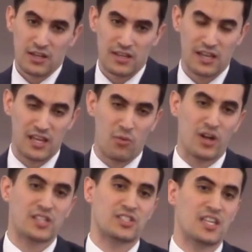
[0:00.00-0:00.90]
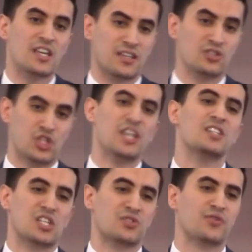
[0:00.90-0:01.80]
They, they want to see
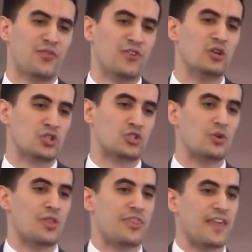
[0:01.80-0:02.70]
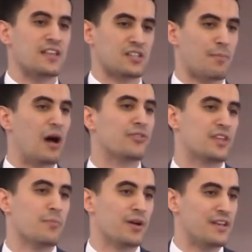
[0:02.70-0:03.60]
Jesus fulfill certain things about
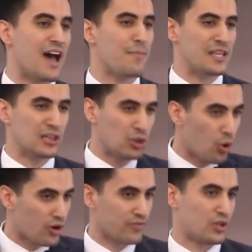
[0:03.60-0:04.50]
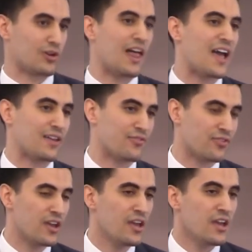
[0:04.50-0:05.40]
them, but not be Lord of their life.